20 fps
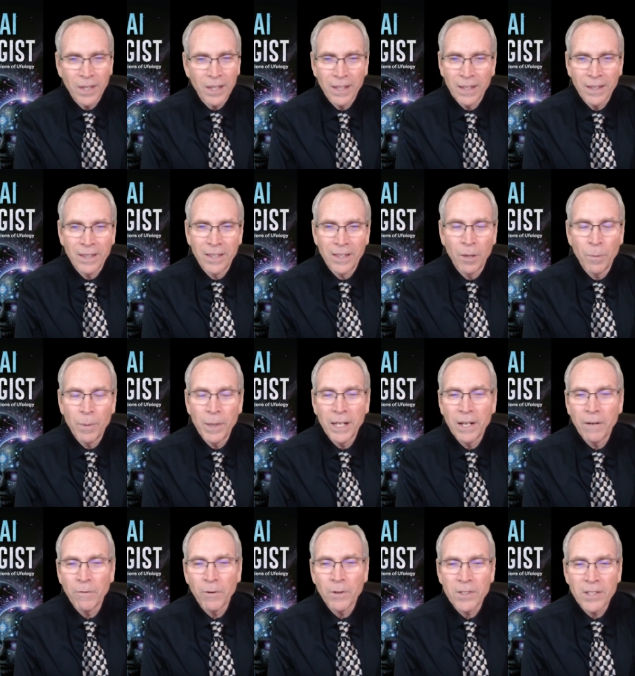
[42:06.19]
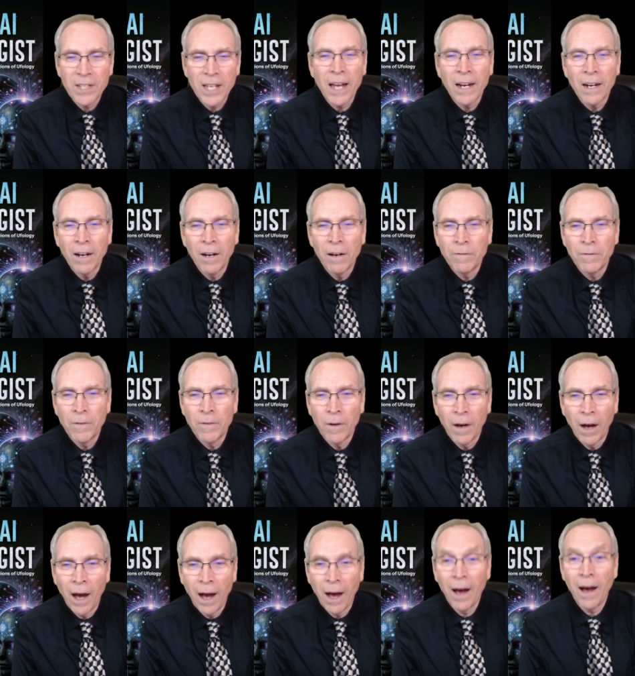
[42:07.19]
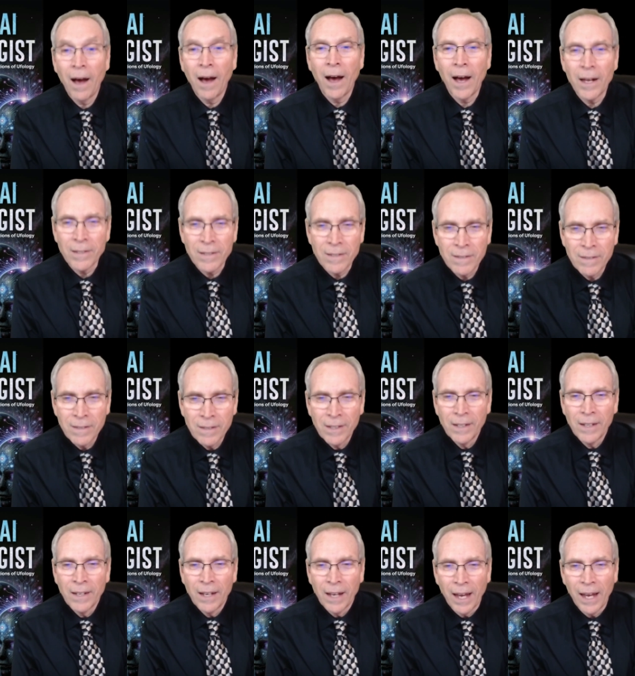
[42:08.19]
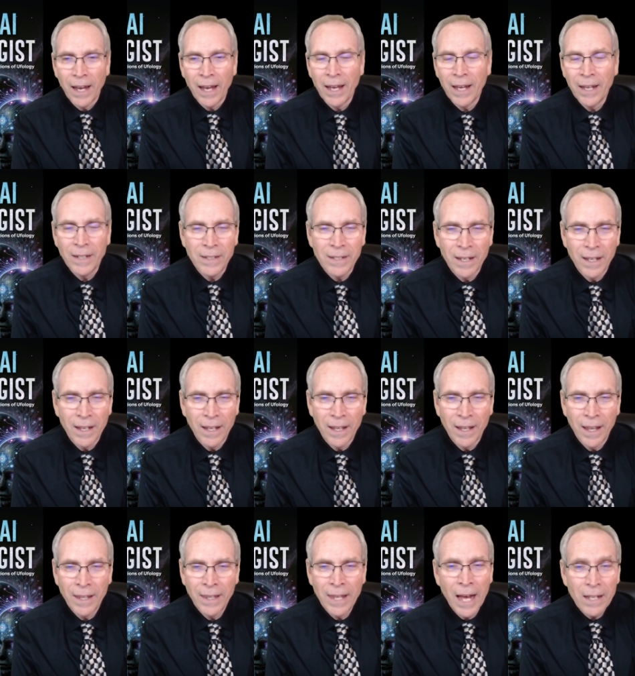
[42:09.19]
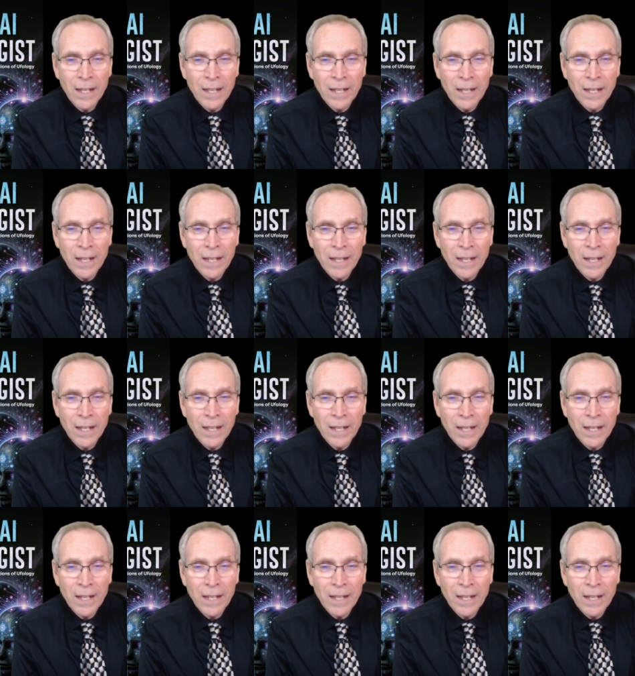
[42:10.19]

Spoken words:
there'll be a different set of ahas, and that's